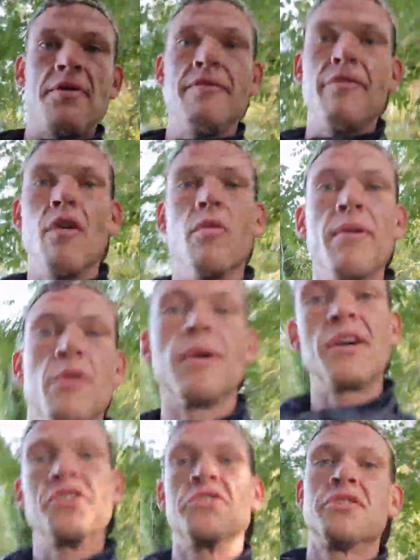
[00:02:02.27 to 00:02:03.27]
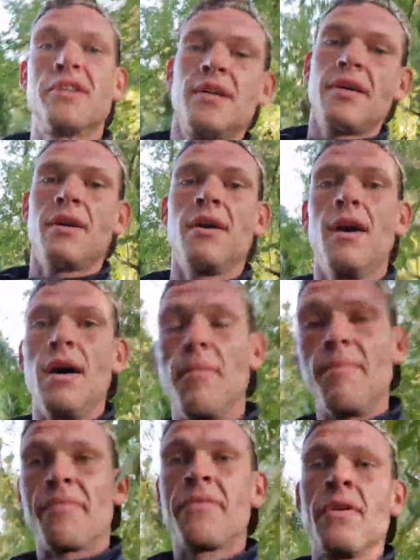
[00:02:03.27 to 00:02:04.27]
the Environmental Agency
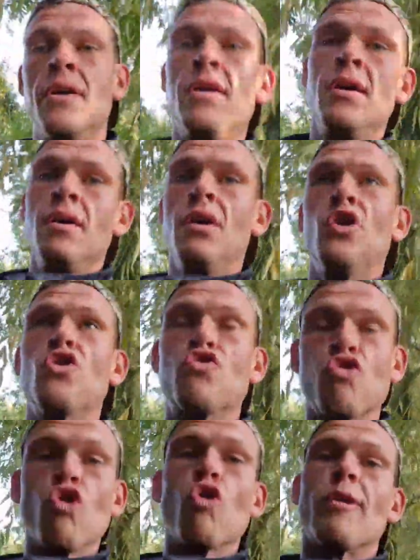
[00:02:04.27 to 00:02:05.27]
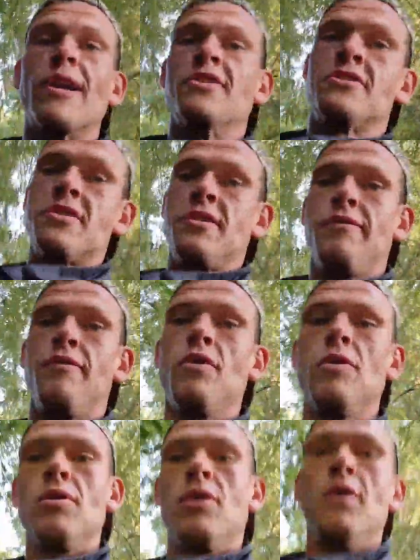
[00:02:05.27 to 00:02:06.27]
um, drawings
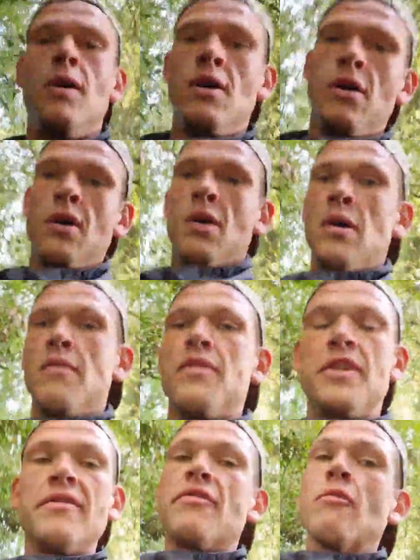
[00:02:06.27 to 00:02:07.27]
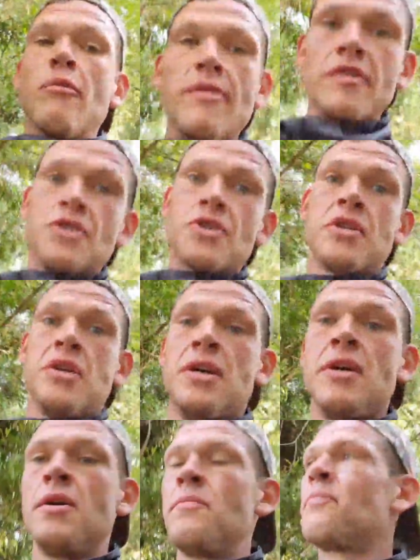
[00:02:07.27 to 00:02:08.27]
for the different rivers,
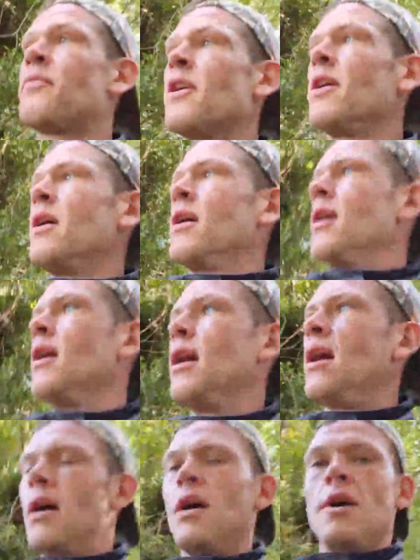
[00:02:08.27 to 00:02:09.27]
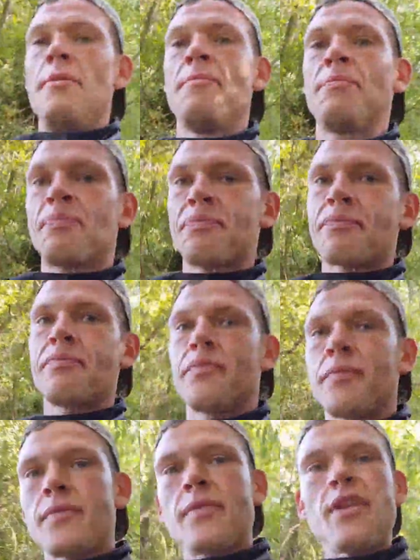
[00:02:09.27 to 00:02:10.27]
uh,
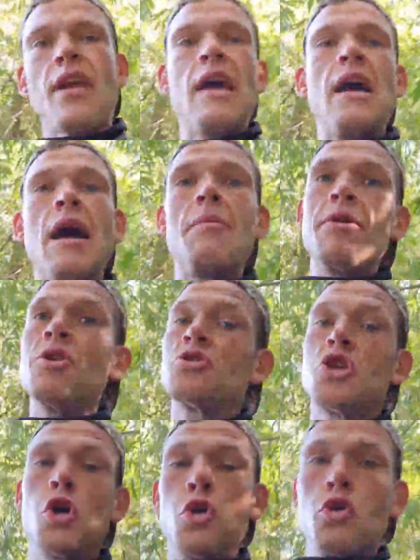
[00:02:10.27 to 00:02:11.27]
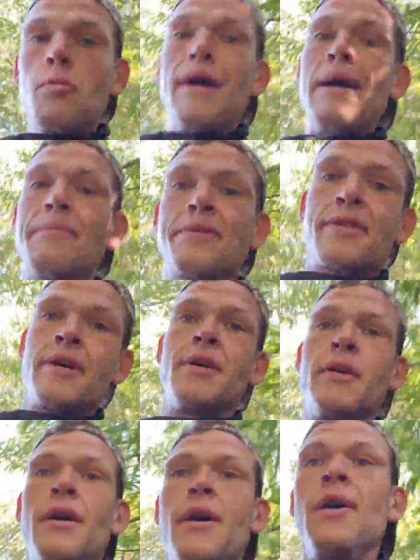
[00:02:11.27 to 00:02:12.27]
and we use Google Maps.
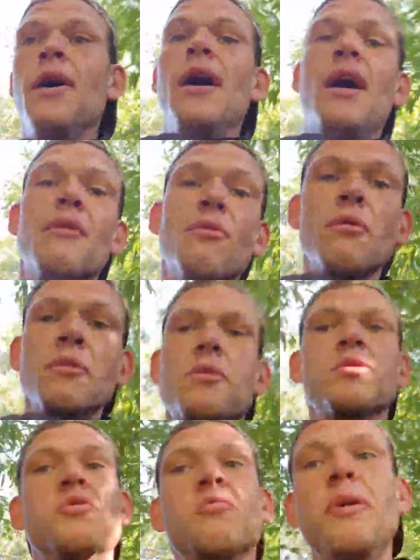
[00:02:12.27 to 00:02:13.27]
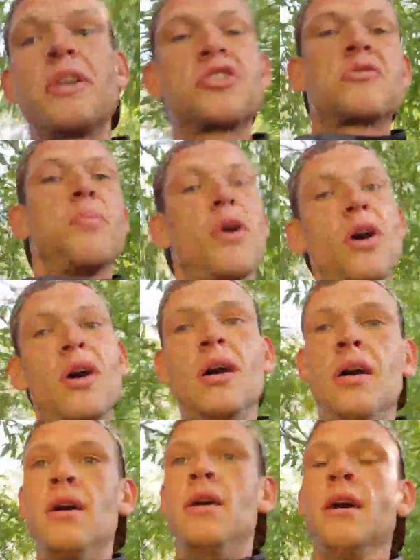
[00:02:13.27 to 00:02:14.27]
And then what we do is we'll pick a spot,
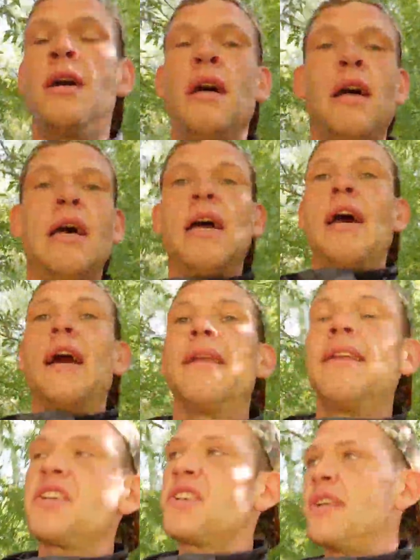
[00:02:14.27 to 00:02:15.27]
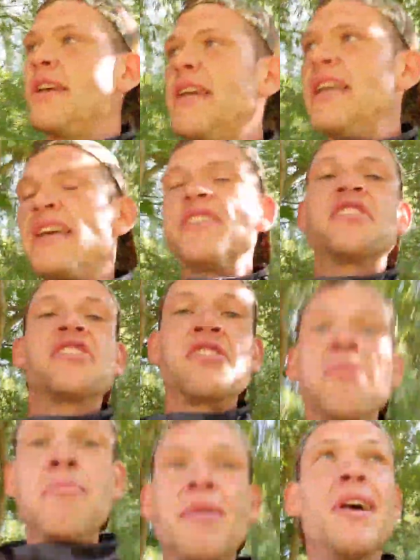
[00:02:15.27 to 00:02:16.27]
and literally it is as
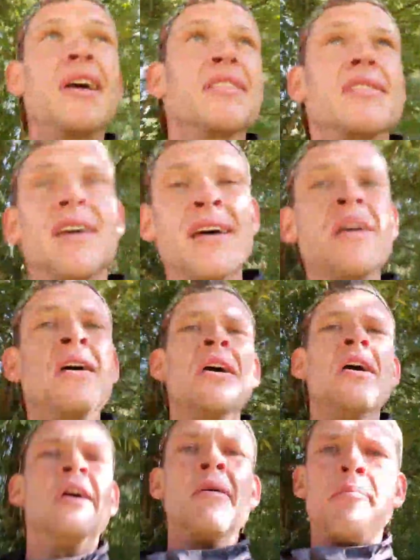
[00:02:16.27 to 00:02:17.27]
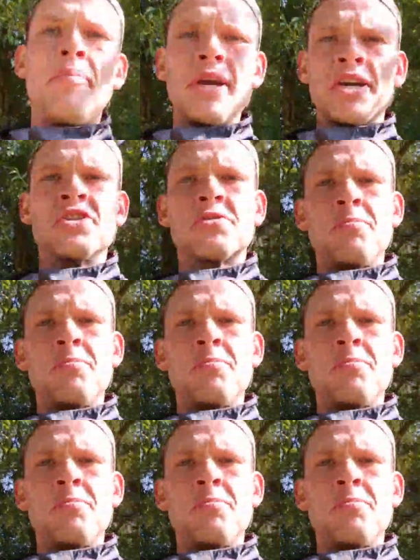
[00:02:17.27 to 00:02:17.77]
simple as pick a